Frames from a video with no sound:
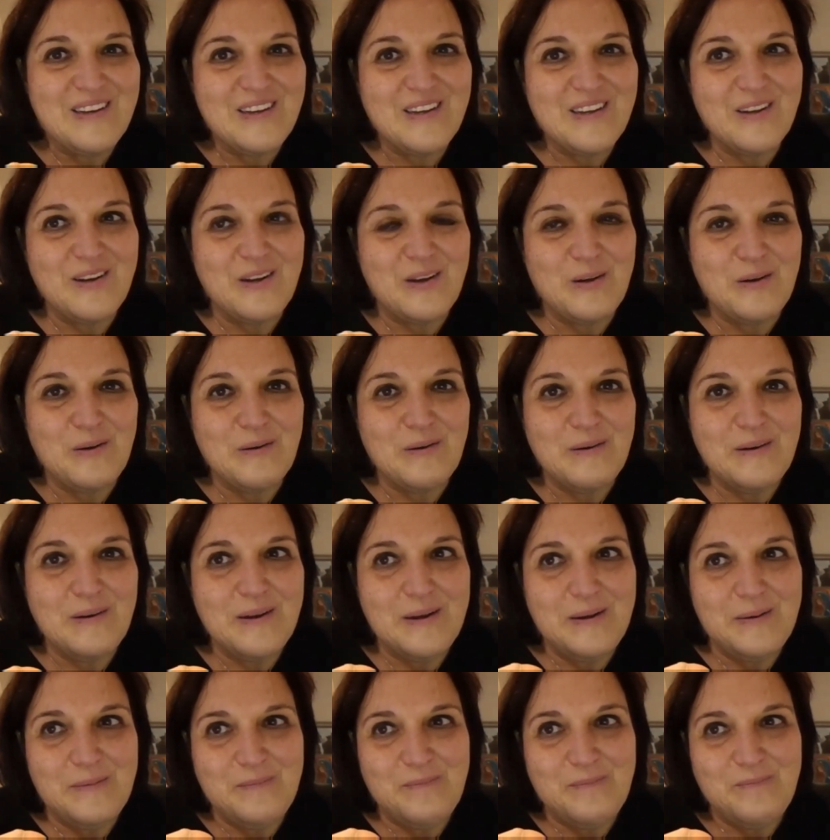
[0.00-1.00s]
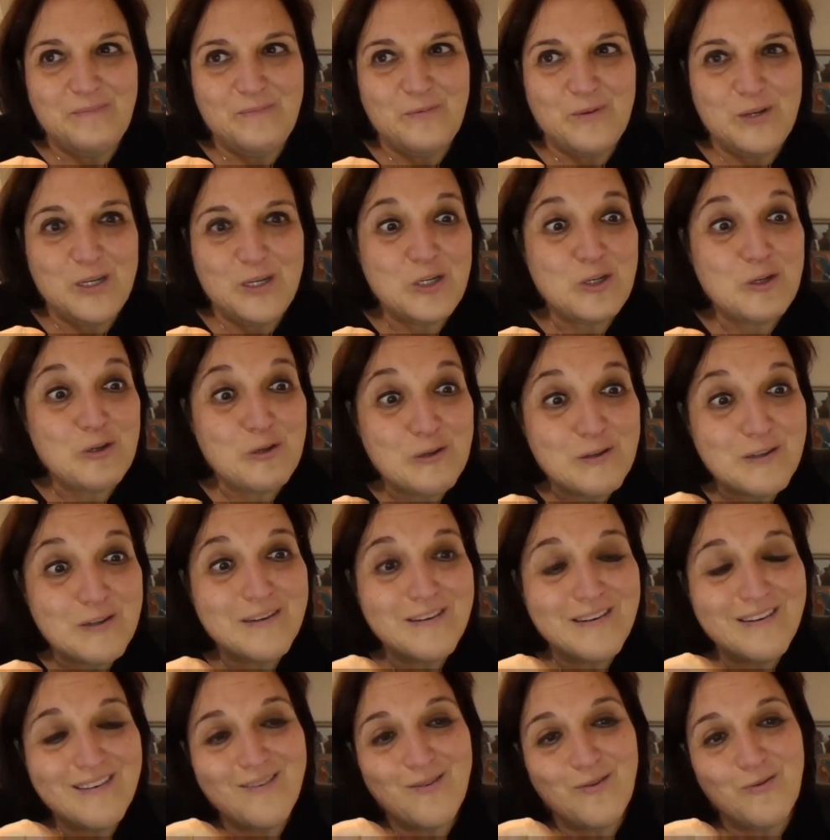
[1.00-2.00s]
you know, um, we should
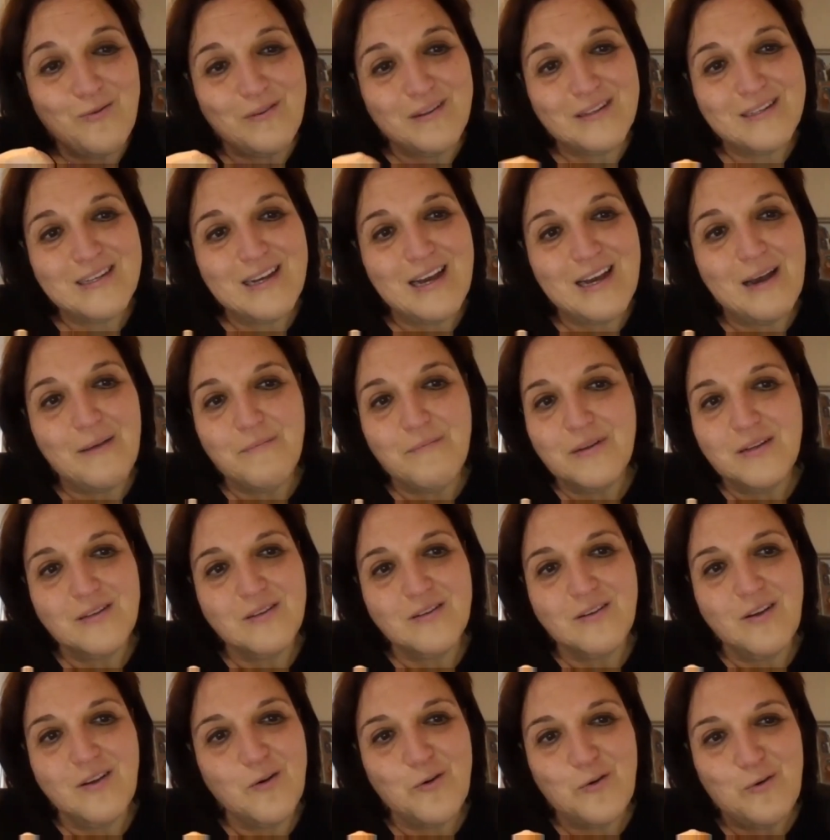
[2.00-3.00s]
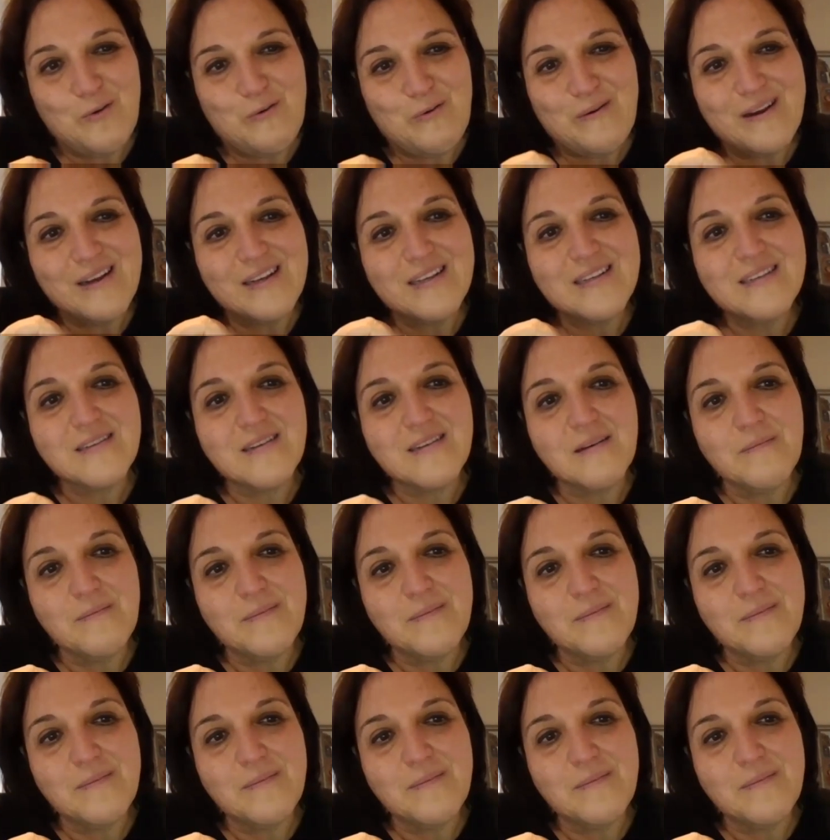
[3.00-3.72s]
all the time, but you don't always.